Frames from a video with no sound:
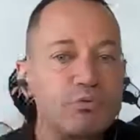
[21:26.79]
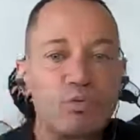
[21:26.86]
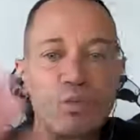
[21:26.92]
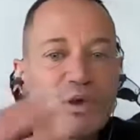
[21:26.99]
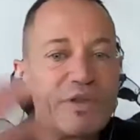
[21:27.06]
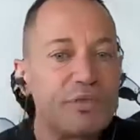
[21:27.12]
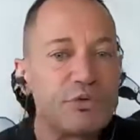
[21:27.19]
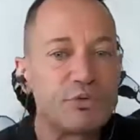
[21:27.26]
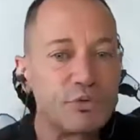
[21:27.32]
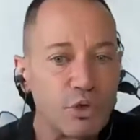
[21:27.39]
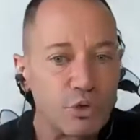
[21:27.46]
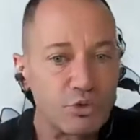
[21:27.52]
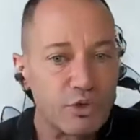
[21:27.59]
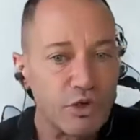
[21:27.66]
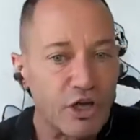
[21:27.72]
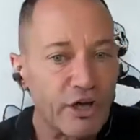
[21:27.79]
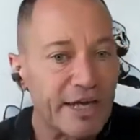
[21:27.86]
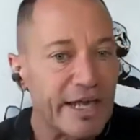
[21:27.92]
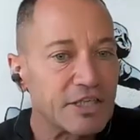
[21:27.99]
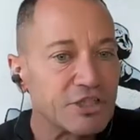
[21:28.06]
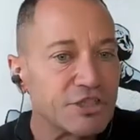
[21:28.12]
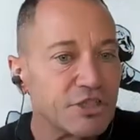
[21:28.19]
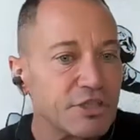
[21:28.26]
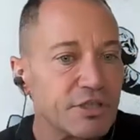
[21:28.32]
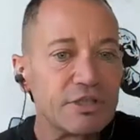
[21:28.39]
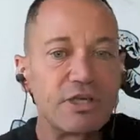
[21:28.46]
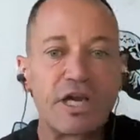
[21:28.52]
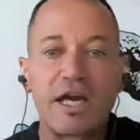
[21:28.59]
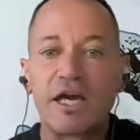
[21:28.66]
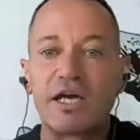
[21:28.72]
withdraw the
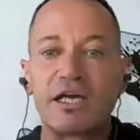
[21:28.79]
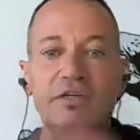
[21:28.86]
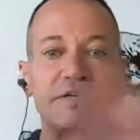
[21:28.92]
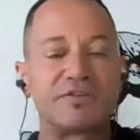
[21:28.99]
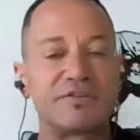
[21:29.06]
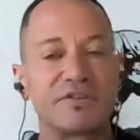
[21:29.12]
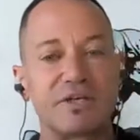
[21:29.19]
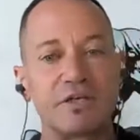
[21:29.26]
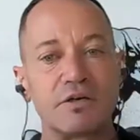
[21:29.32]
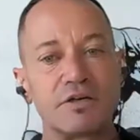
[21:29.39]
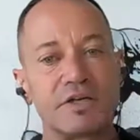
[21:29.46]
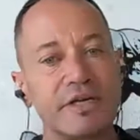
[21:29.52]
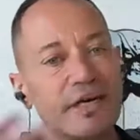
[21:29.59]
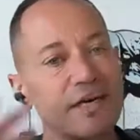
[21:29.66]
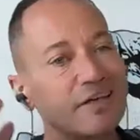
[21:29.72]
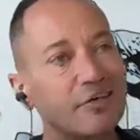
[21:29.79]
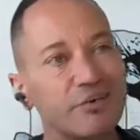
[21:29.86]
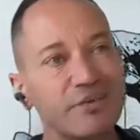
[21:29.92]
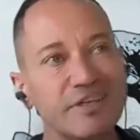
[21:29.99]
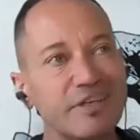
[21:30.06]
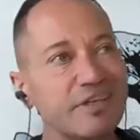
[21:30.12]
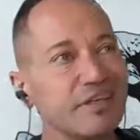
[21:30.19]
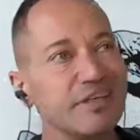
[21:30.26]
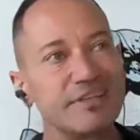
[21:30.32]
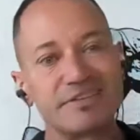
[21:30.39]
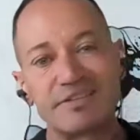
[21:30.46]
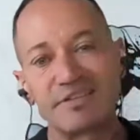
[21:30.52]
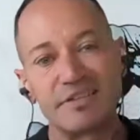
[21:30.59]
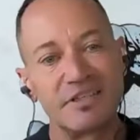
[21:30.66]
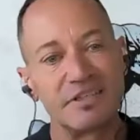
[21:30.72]
connection and say, okay, I don't need it.
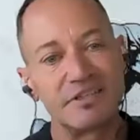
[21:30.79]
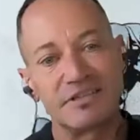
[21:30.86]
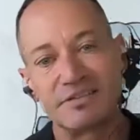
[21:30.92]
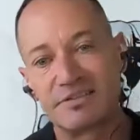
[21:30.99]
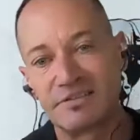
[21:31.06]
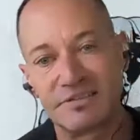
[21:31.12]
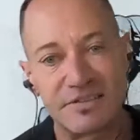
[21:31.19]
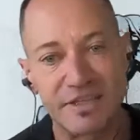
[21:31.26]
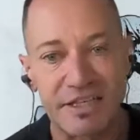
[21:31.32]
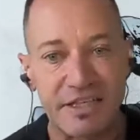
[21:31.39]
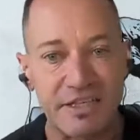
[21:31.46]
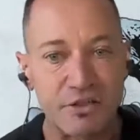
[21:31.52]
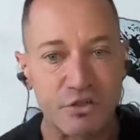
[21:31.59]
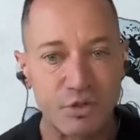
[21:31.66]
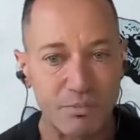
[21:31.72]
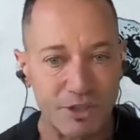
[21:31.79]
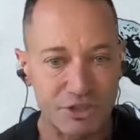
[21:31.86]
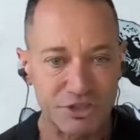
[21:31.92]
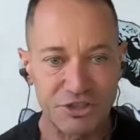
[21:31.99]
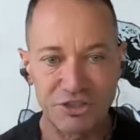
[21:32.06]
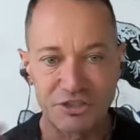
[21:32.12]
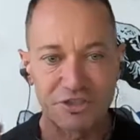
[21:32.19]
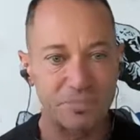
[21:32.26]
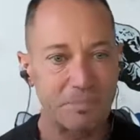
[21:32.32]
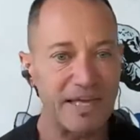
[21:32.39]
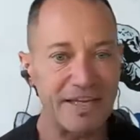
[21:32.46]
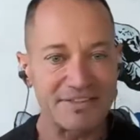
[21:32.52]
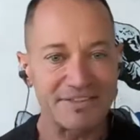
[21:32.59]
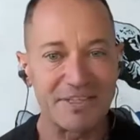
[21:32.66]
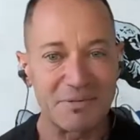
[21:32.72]
It's taking too much
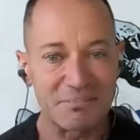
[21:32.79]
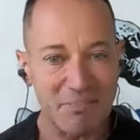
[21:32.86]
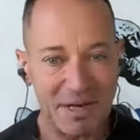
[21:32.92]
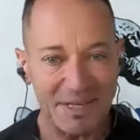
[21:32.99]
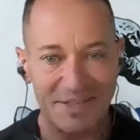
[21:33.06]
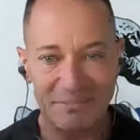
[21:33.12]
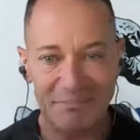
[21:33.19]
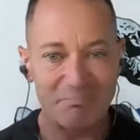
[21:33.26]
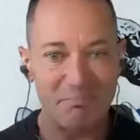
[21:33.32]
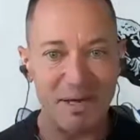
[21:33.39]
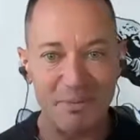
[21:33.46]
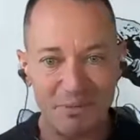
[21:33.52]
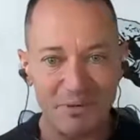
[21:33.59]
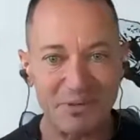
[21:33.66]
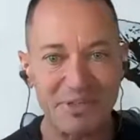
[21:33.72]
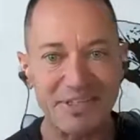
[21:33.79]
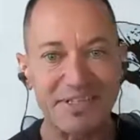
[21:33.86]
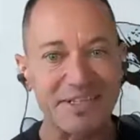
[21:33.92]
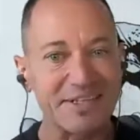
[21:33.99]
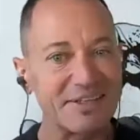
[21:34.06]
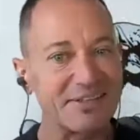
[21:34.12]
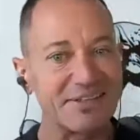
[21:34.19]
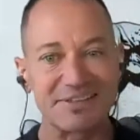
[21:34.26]
space in my memory.